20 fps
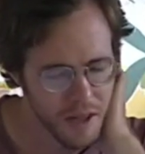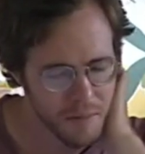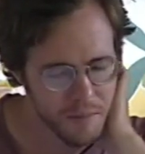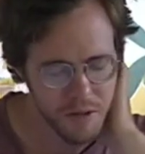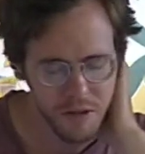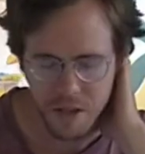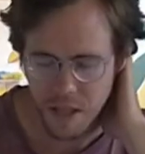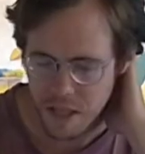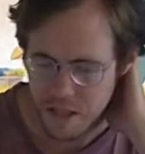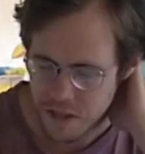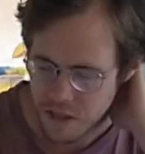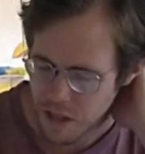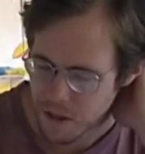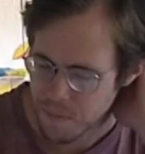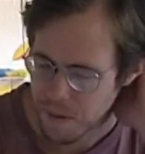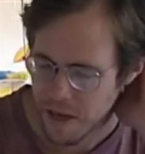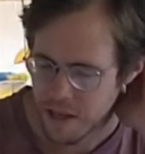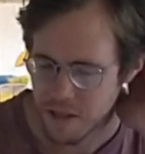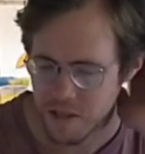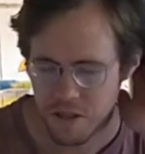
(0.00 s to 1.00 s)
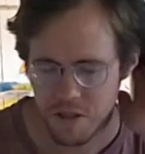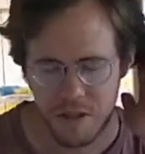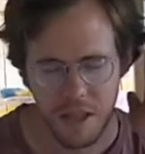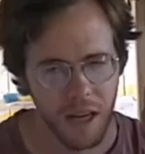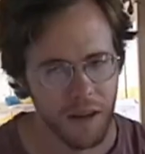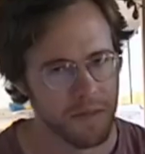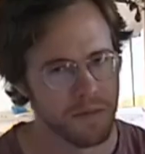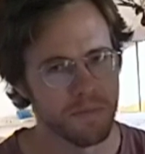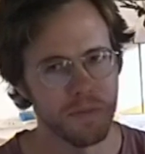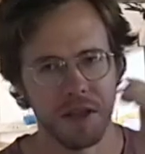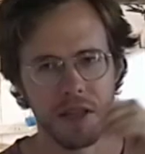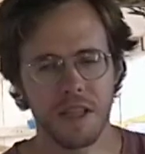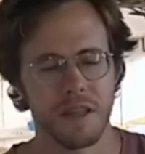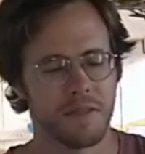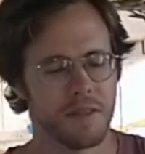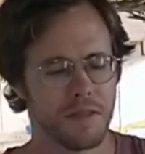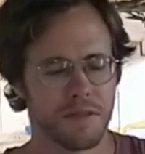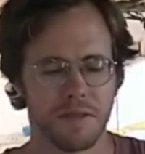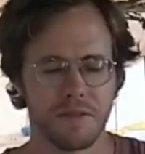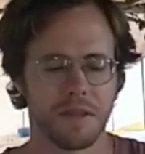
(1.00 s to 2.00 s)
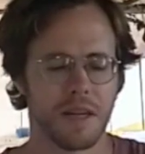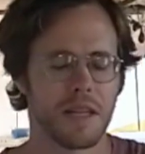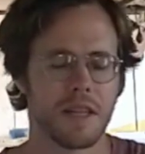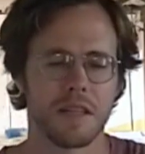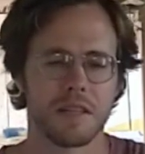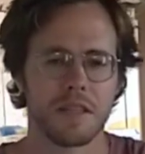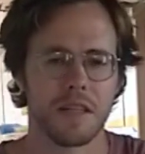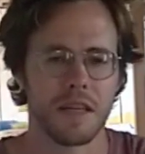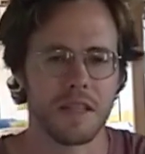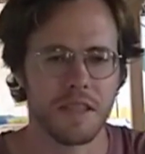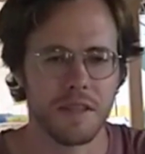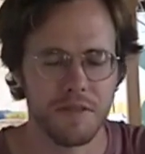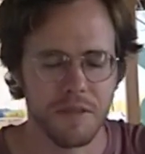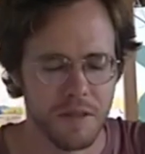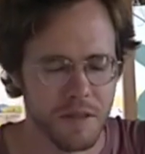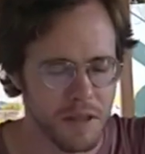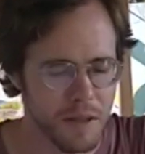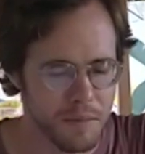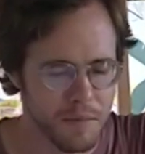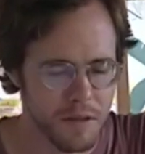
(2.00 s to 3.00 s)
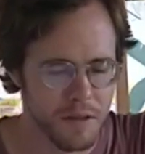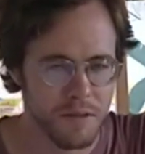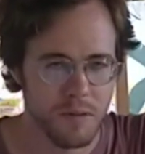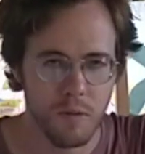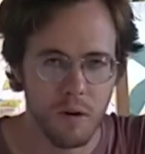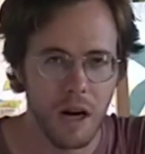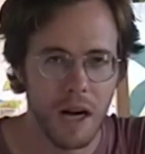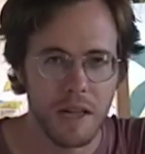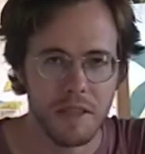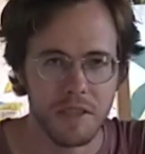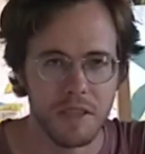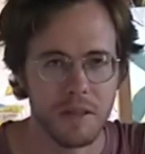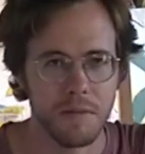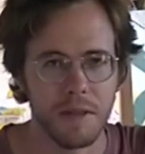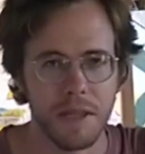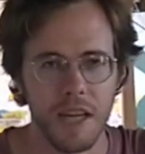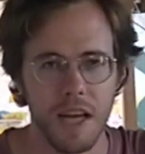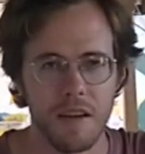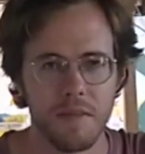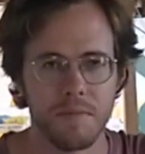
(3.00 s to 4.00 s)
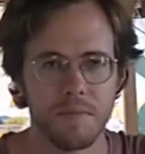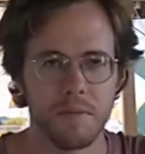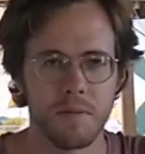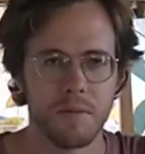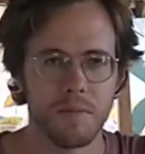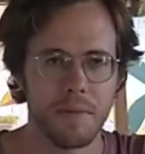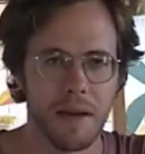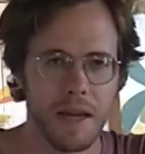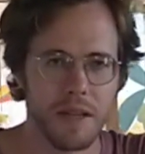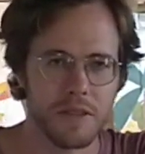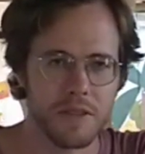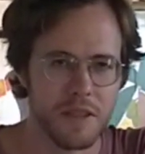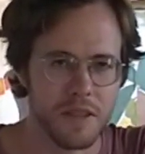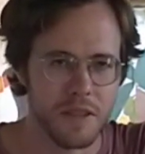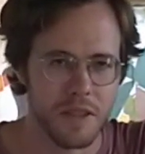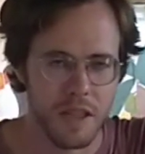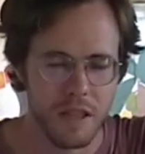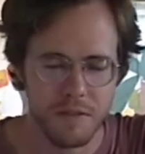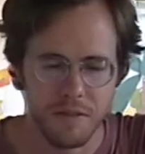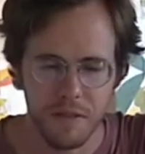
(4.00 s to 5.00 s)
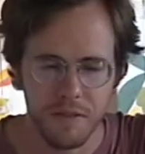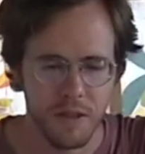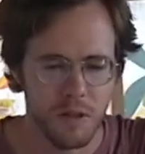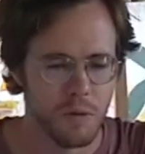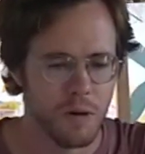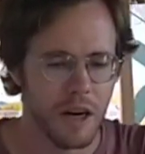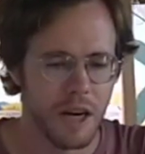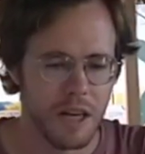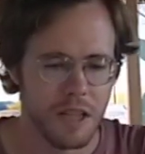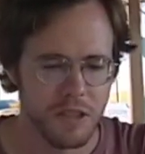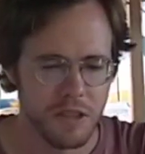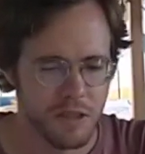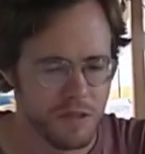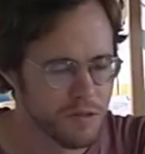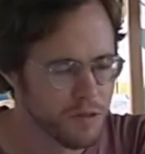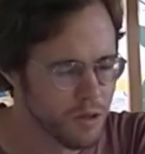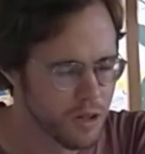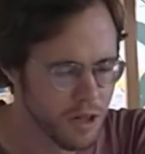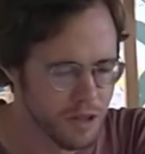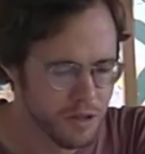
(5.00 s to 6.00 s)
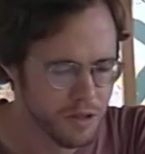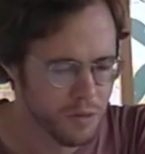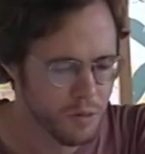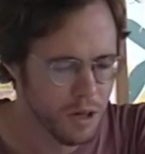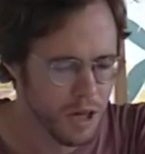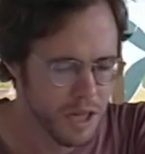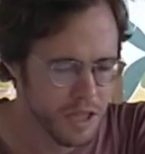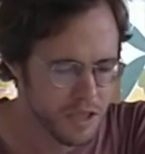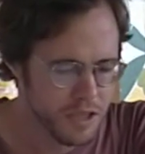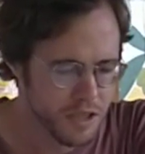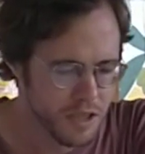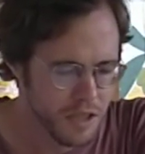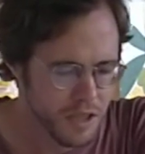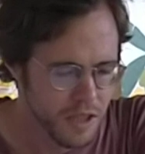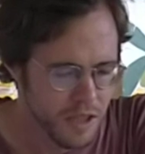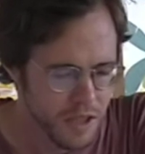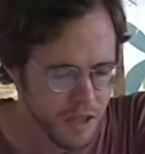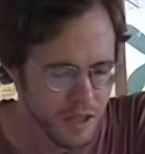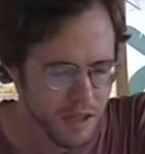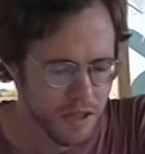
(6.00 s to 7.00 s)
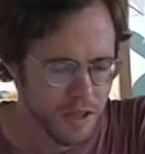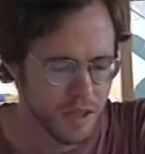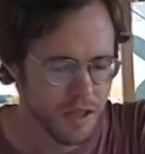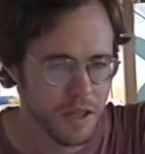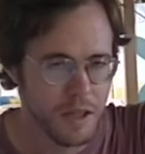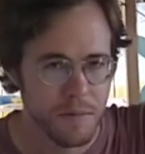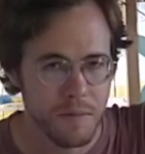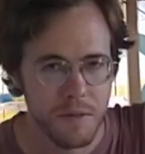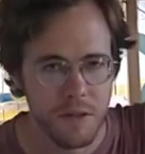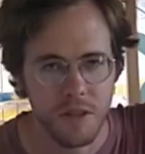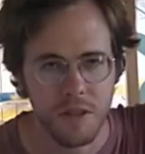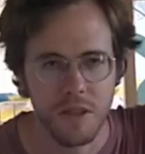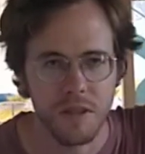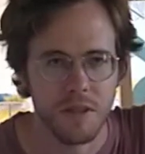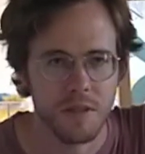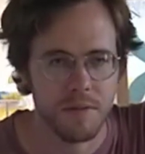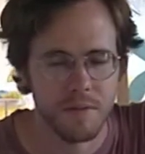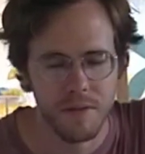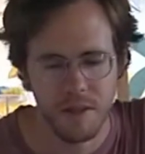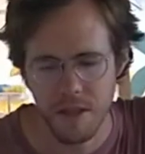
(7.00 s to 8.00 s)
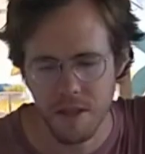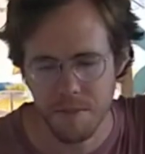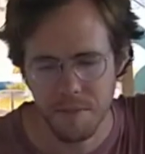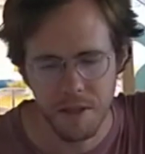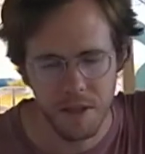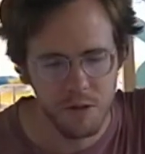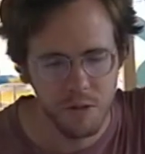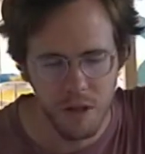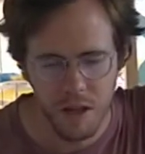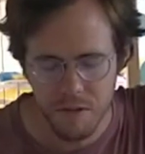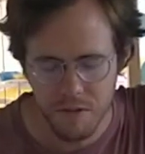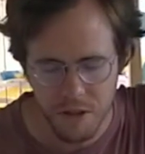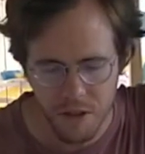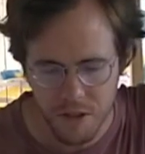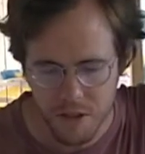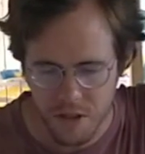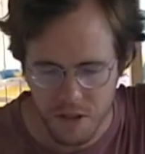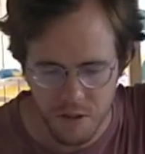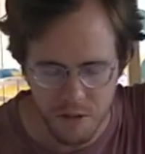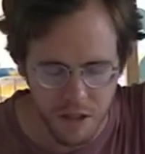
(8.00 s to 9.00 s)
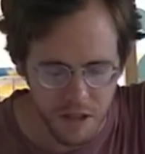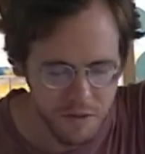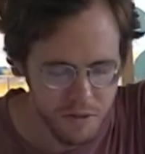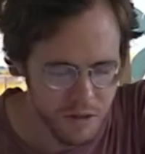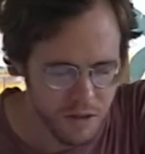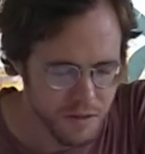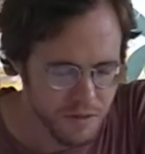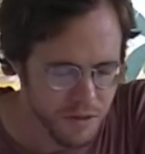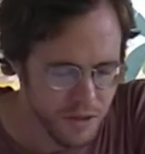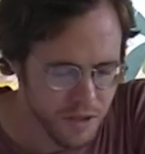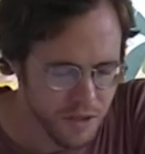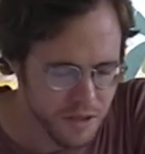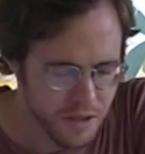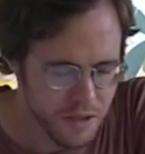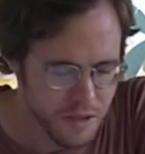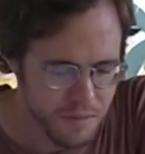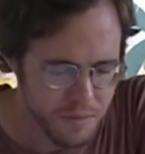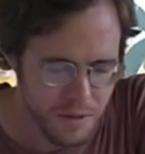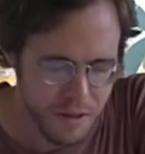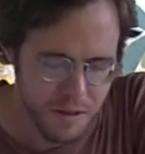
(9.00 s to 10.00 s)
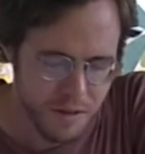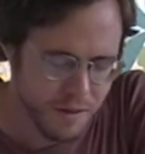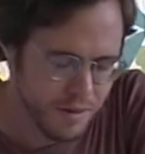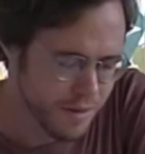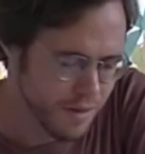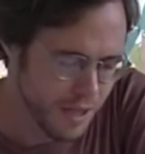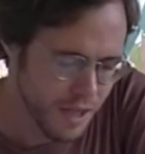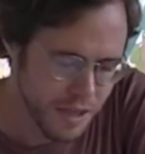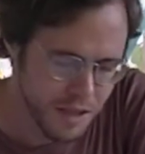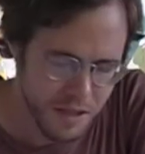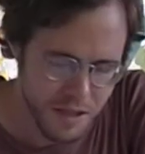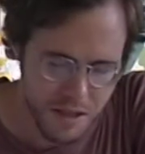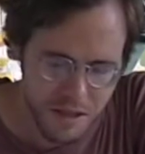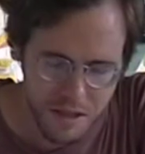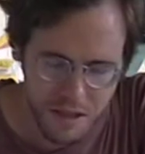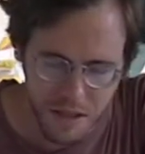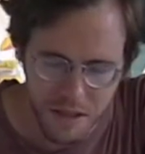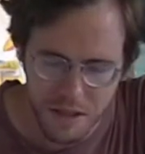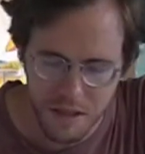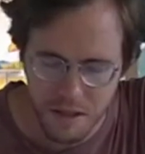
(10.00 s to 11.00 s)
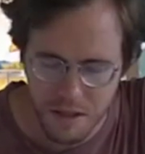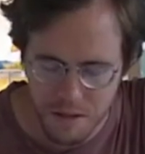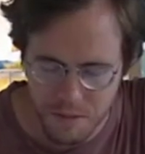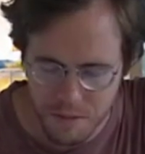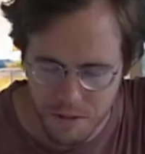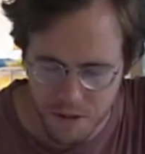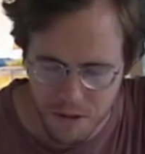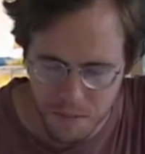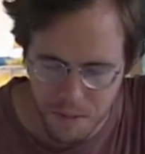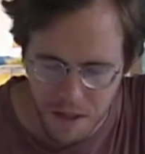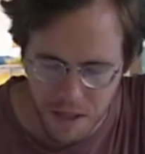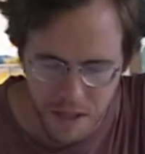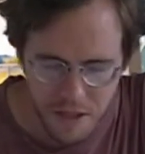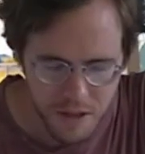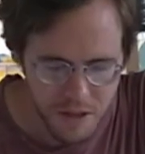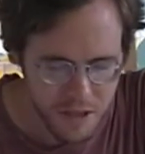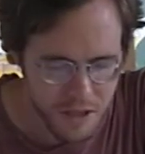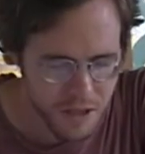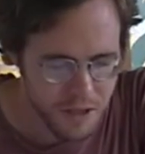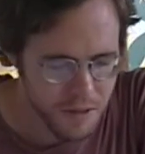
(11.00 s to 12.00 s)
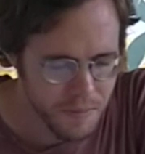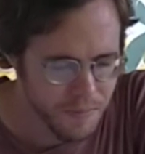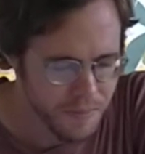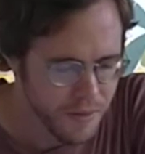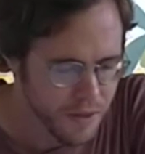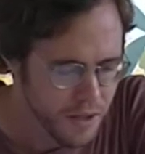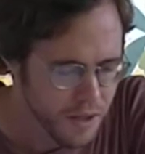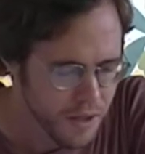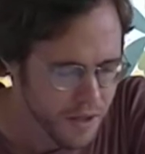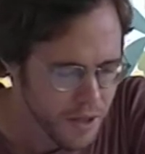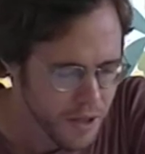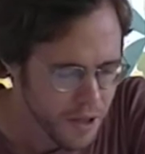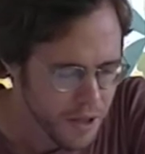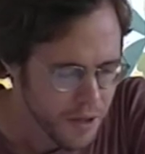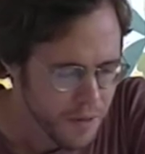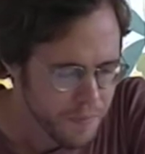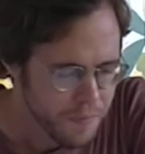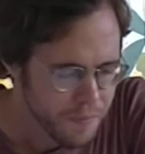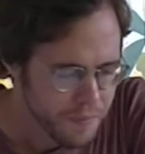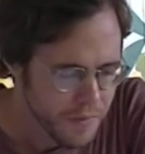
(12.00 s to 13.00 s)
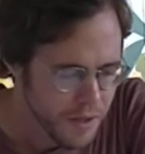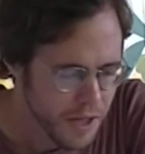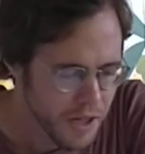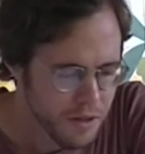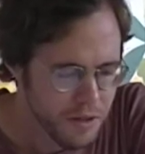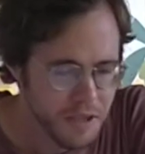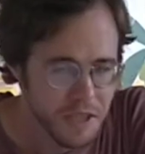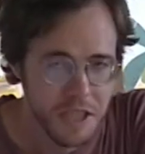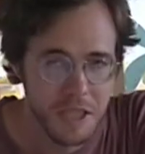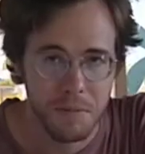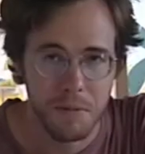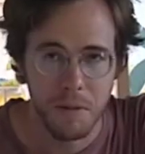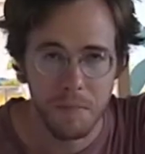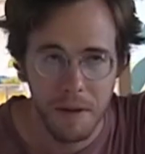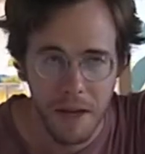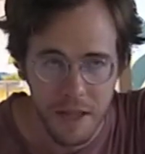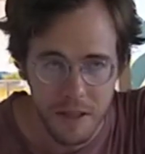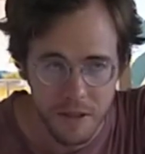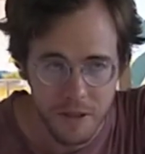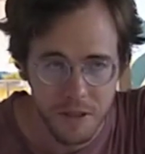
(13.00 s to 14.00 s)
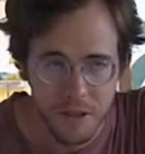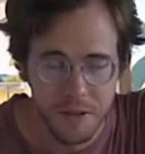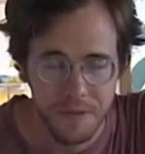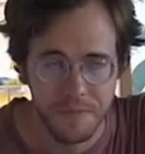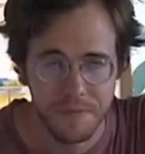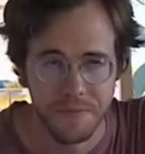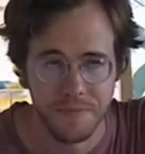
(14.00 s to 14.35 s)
So that's all. Panels do have plenty of different ratings, like different number of watts. You might have panels that are 150 watts or 400 watts. They'll be 12 volts or 24 volts, but that's just things that will depend on your system. Any questions about panels?